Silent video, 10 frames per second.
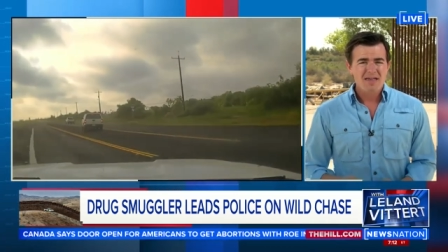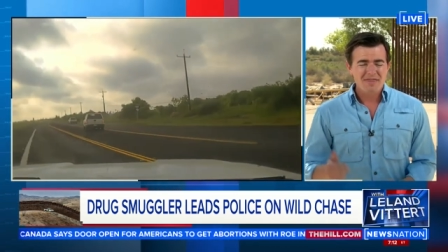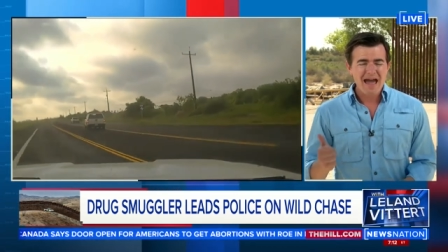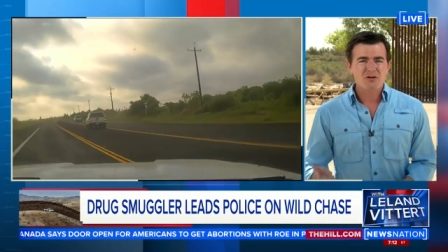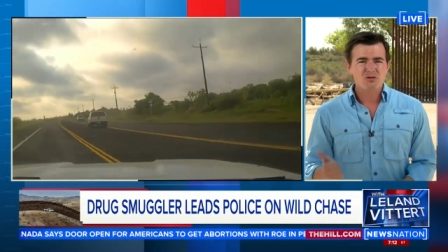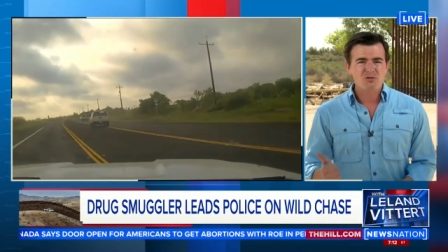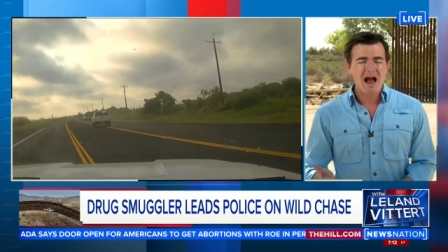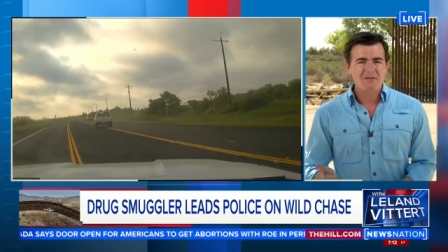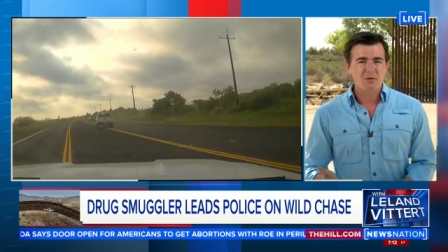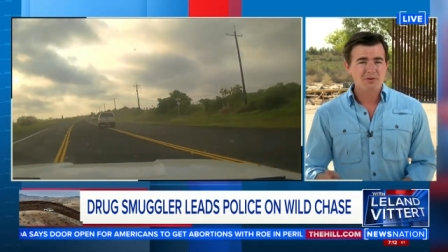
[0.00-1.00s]
That
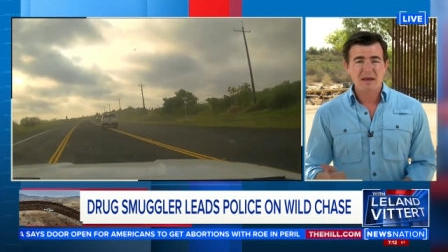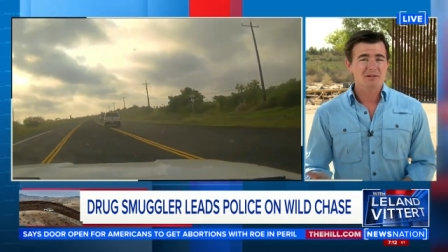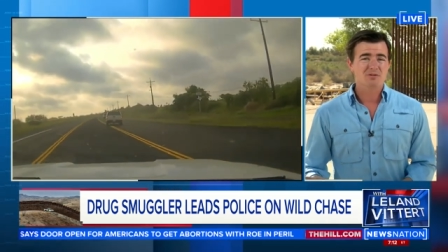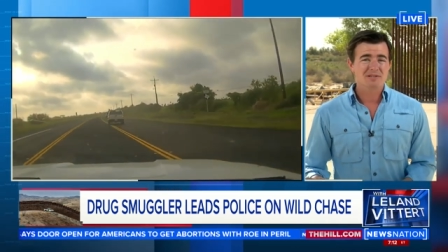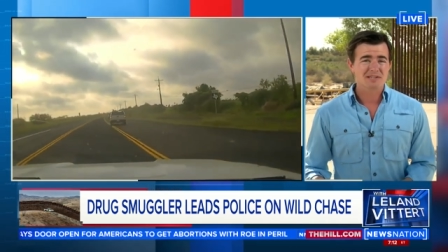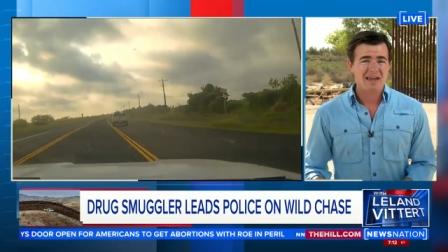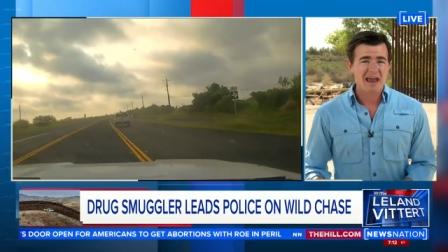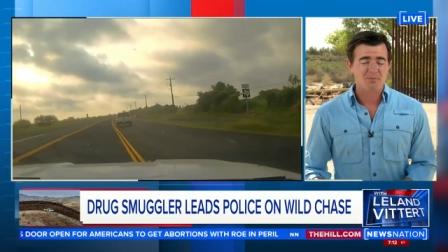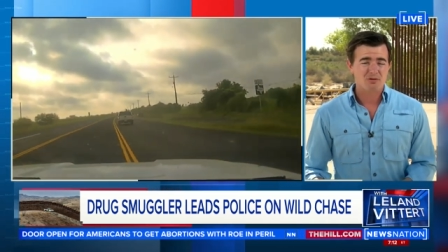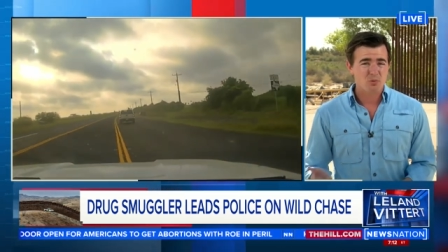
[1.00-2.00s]
driver was able to
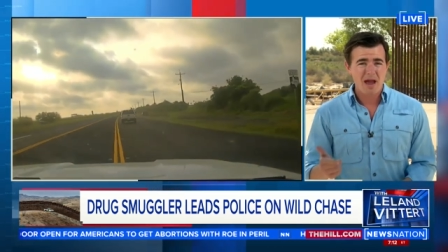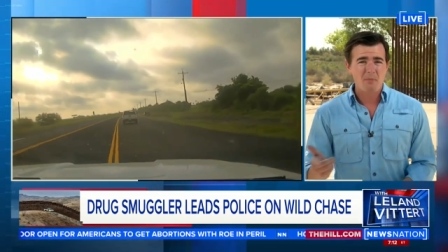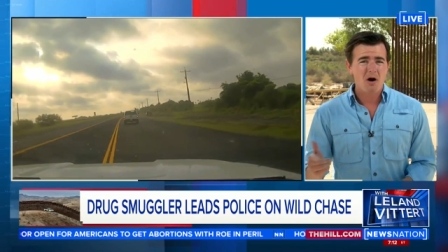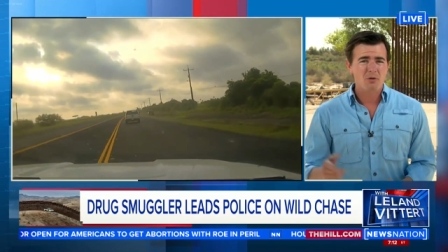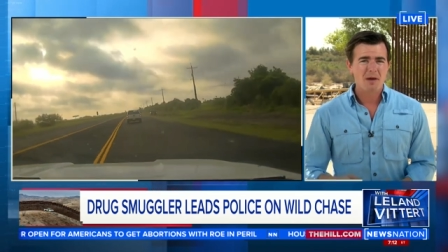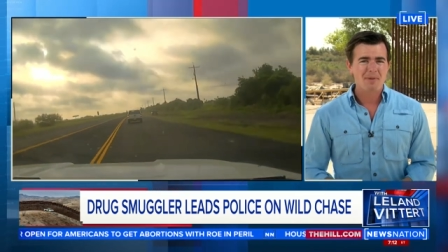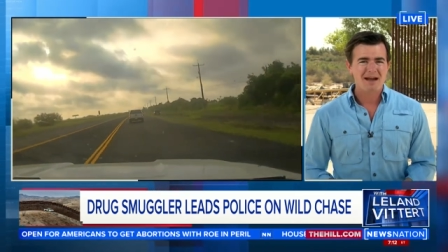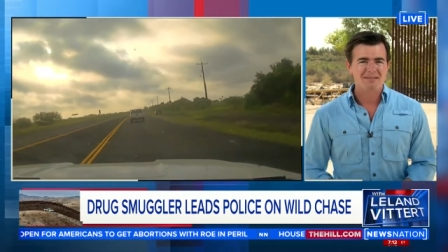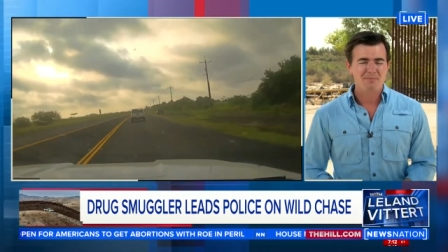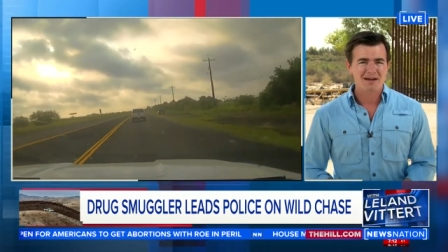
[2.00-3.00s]
escape, swam all the way
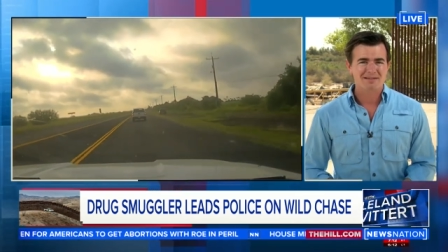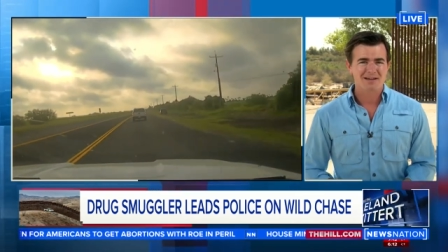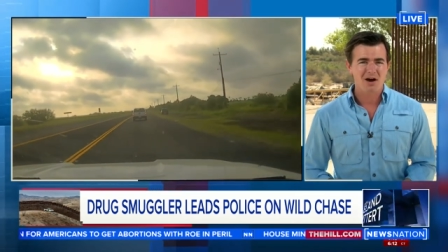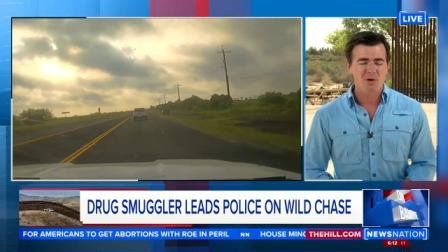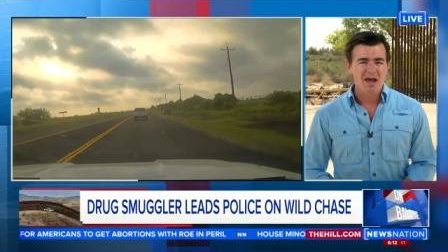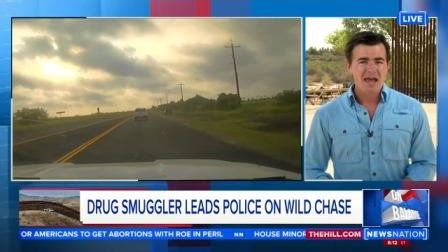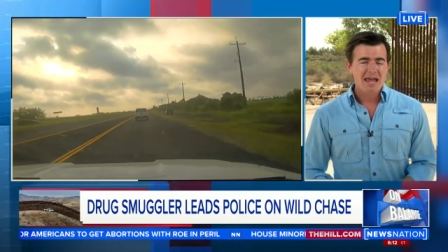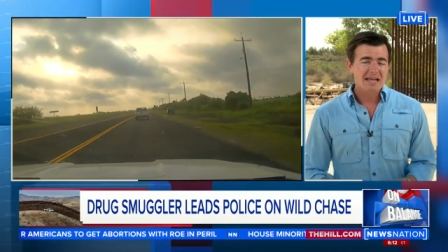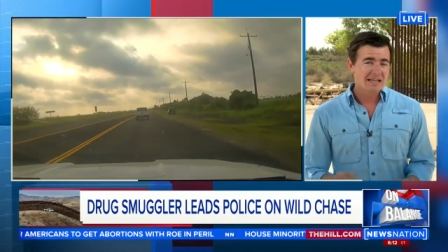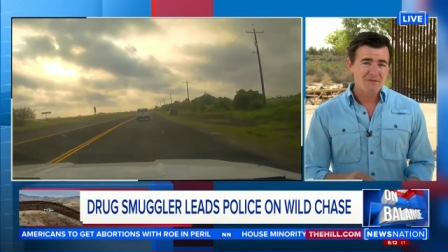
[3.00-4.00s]
back to Mexico.
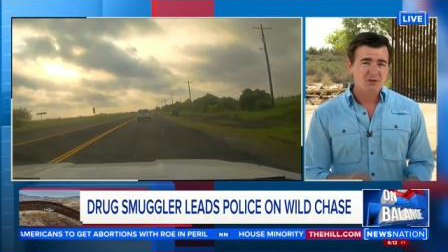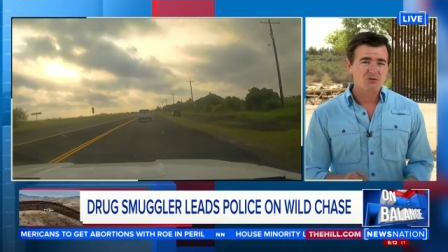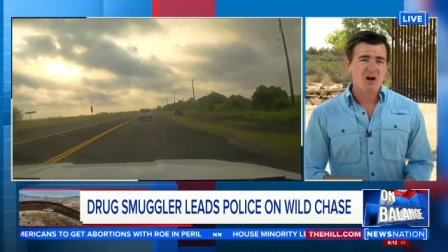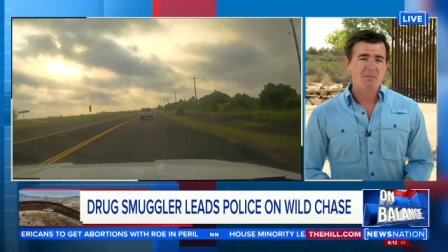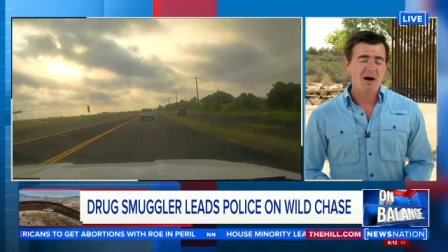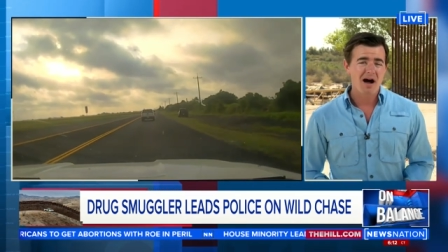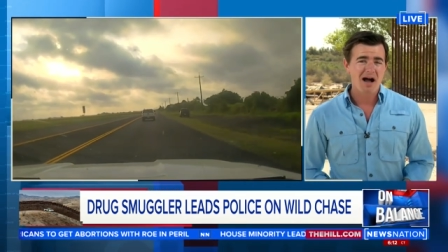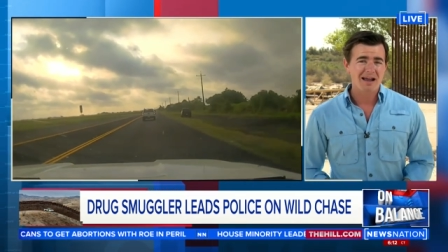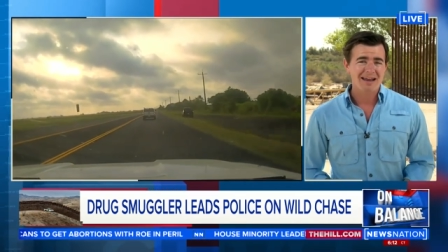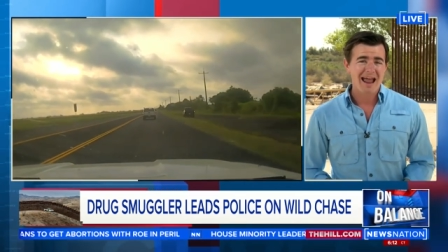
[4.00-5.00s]
He left the truck
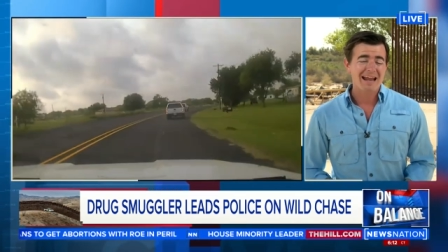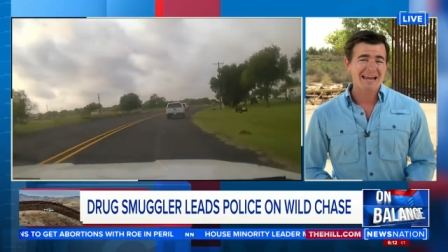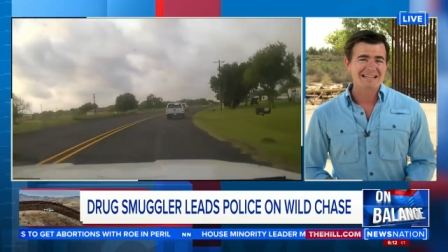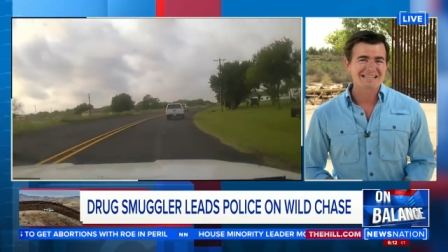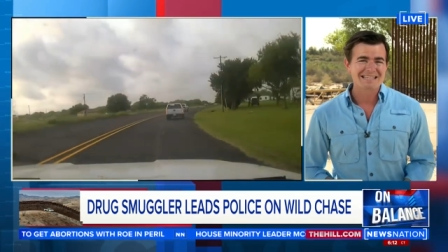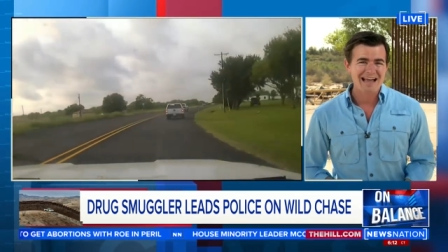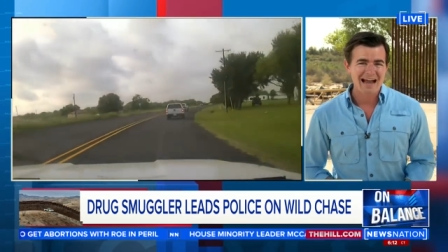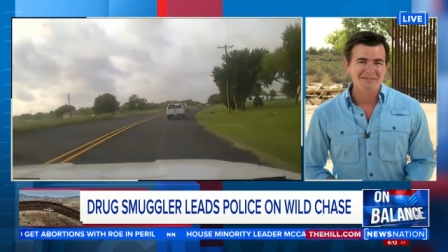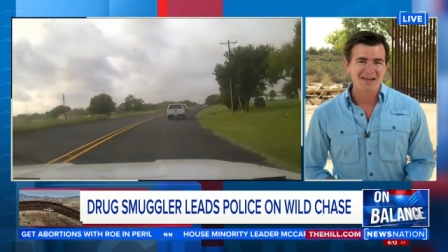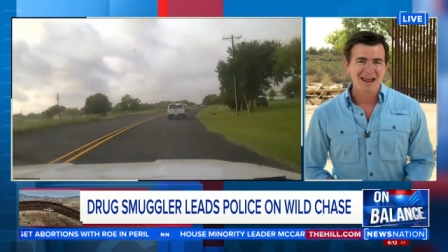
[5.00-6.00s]
behind, and
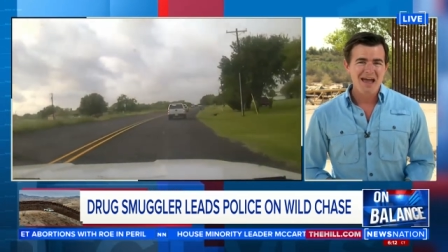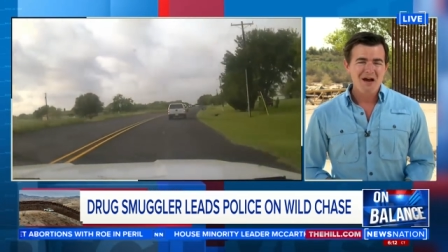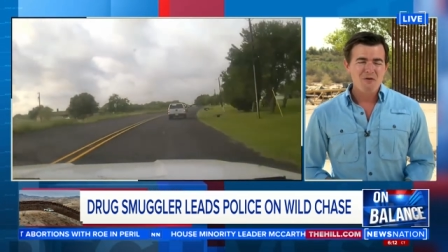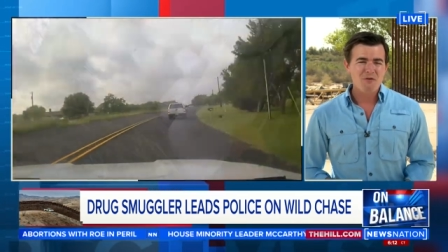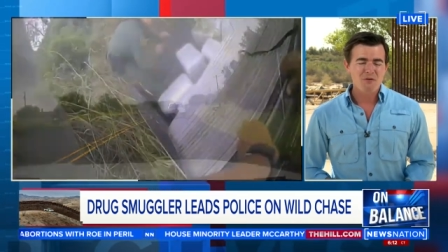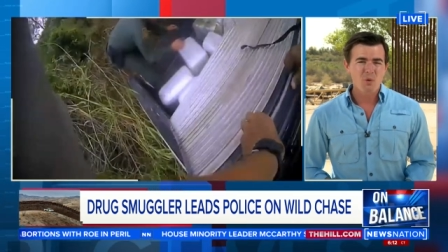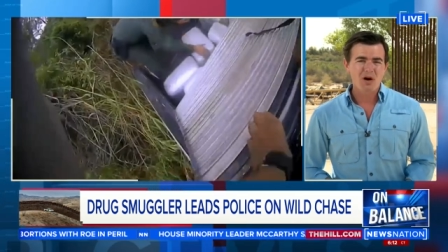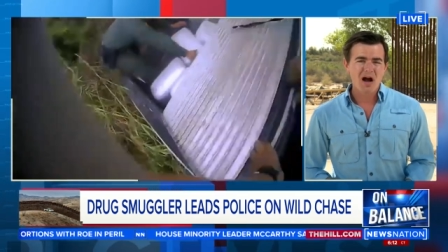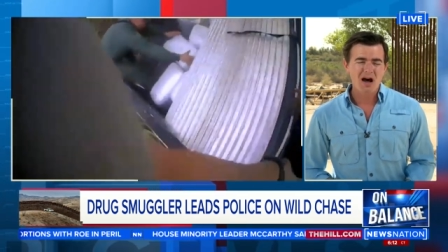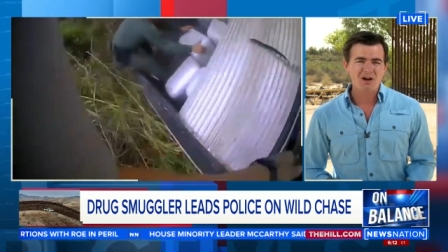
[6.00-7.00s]
inside of it,
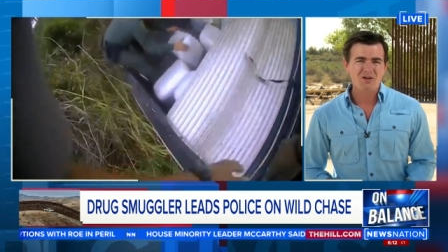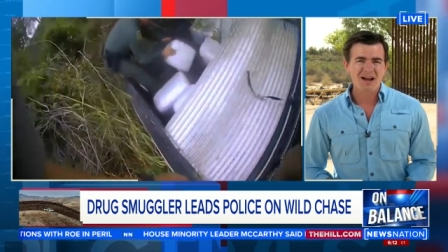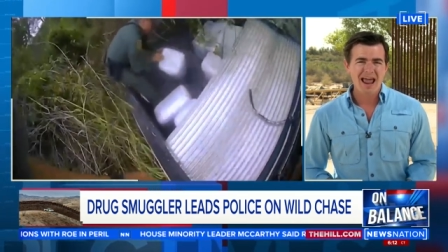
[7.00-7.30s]
four hundred